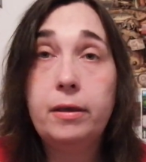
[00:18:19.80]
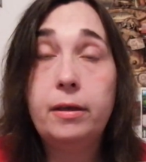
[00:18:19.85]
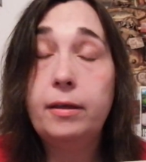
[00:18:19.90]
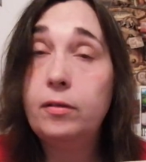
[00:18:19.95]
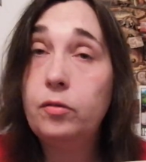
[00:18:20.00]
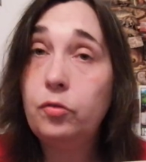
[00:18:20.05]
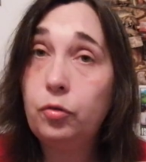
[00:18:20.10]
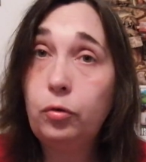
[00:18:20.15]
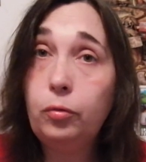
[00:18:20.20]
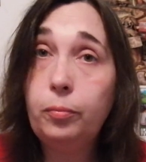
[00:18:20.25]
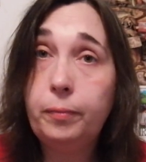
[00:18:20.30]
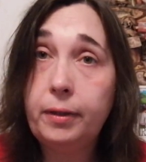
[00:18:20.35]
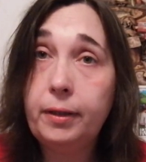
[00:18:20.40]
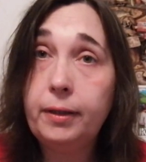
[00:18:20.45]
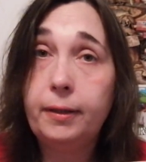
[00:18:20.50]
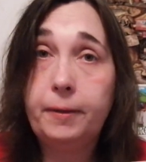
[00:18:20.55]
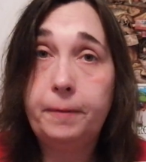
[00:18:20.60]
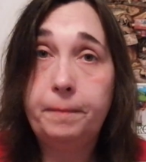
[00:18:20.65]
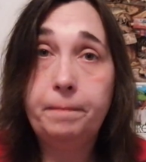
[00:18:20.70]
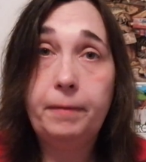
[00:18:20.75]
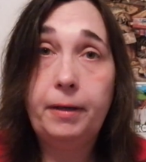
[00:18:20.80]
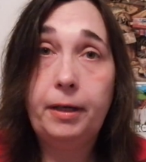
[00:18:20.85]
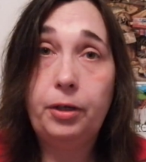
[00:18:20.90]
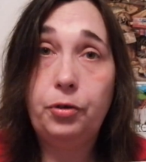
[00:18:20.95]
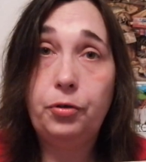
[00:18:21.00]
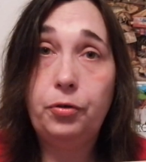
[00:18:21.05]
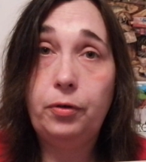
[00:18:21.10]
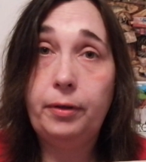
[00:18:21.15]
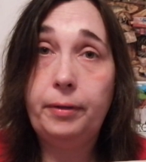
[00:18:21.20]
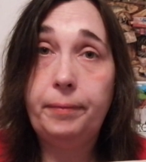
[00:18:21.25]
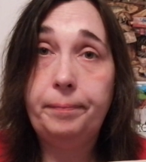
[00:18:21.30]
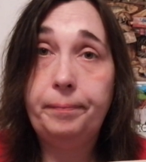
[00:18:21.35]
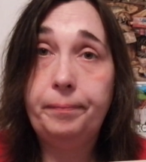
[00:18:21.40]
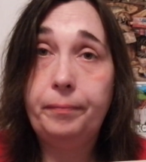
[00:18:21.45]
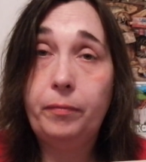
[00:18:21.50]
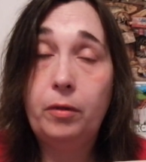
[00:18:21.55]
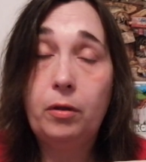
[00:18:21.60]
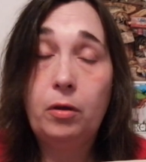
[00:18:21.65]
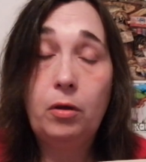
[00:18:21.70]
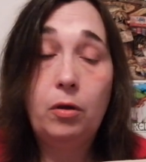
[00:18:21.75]
it's too big actually
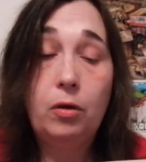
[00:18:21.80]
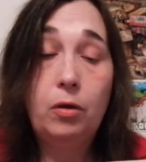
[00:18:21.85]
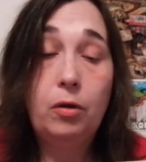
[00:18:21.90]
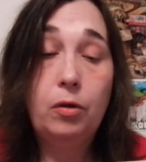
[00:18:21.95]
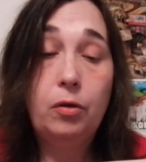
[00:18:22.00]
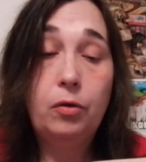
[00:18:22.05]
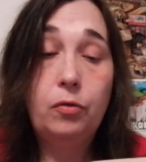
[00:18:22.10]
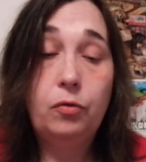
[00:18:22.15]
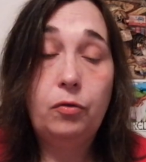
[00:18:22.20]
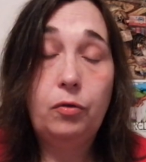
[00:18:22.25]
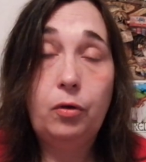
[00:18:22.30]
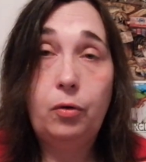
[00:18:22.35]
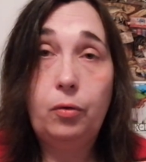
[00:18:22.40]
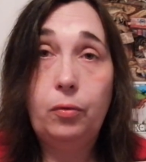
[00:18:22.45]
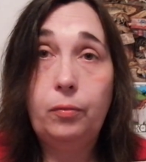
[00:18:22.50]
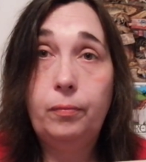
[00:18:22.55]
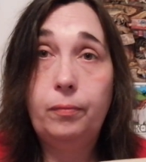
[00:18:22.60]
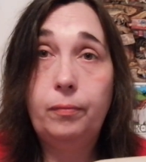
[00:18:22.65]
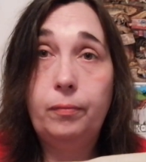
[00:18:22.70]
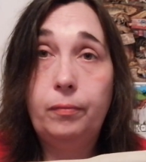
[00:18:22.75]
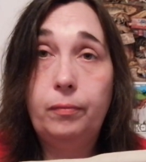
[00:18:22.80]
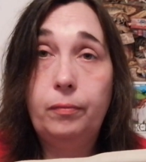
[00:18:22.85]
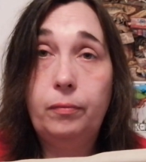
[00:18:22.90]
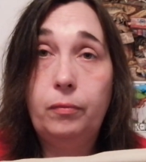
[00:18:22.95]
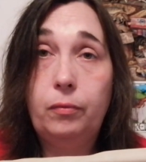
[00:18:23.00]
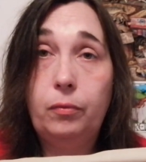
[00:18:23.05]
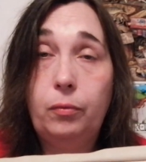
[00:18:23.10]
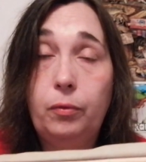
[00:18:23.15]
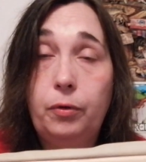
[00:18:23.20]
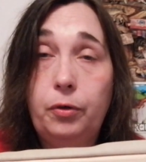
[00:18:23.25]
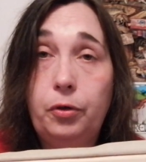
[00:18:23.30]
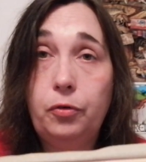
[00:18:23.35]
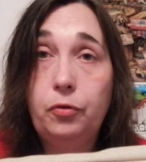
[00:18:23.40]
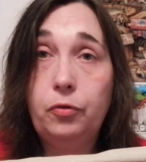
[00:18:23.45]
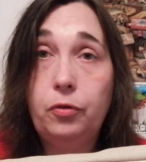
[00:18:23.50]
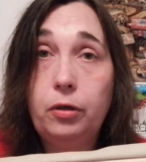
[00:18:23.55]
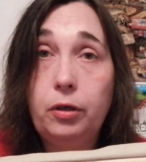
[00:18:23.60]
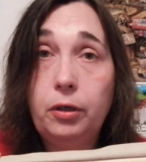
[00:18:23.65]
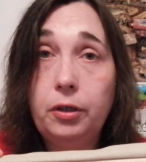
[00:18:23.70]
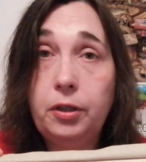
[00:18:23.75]
so when you
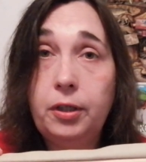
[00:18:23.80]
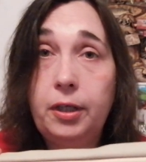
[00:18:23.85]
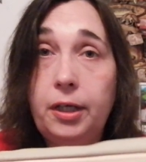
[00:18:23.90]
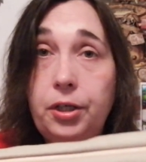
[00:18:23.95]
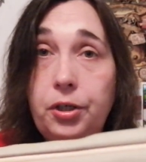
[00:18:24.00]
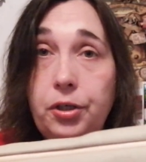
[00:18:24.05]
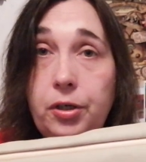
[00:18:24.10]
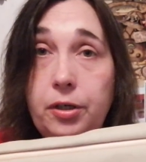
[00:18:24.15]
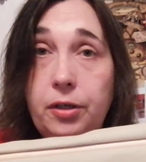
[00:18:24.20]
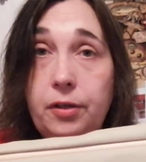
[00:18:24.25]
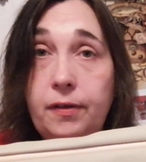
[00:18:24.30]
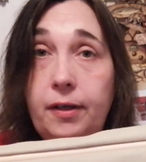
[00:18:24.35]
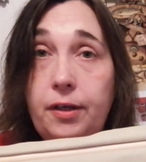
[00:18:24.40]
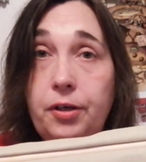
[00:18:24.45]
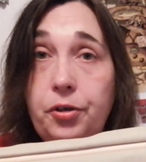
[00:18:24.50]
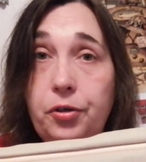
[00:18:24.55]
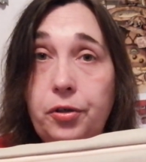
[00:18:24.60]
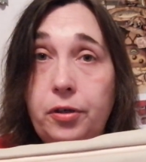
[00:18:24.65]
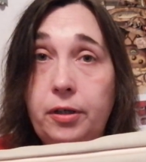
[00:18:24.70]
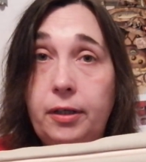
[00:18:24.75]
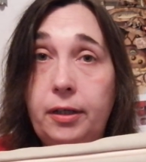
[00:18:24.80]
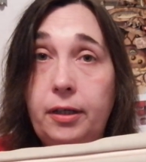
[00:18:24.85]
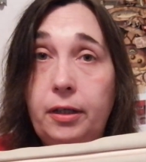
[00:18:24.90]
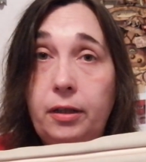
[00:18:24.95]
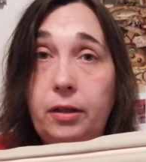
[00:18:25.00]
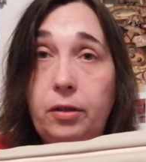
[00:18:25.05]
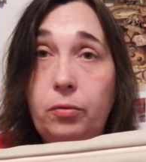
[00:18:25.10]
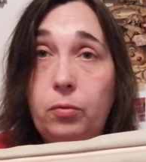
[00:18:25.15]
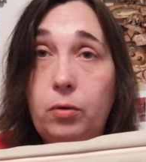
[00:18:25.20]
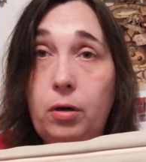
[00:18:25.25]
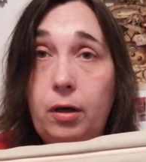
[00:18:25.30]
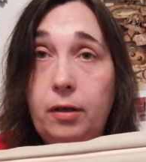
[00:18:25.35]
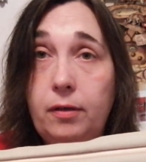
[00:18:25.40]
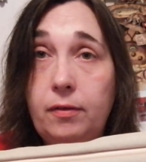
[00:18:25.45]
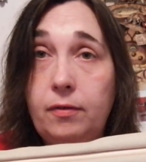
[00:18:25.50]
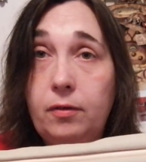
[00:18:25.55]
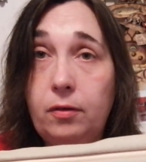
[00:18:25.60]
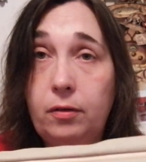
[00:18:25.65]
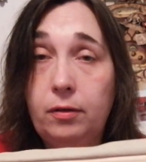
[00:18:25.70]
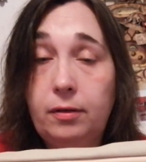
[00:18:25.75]
start tensioning the
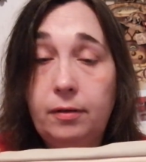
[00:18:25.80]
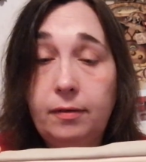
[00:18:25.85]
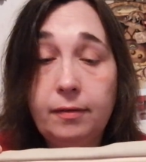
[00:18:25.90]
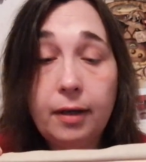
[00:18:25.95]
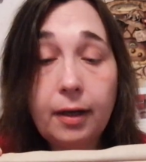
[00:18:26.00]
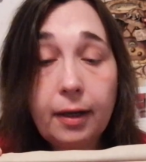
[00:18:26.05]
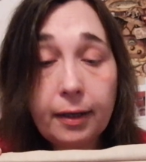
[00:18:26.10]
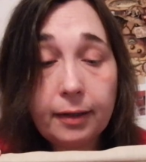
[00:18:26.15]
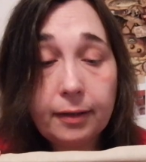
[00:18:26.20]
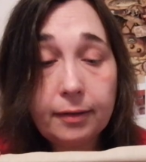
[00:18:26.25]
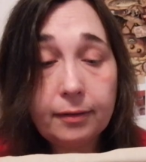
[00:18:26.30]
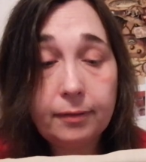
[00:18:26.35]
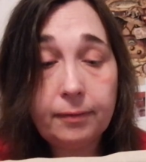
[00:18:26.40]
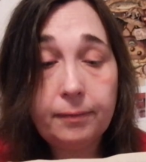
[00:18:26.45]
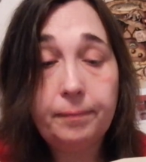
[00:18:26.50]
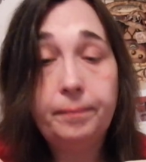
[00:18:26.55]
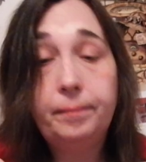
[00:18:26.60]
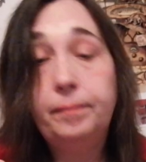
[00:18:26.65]
rods on the side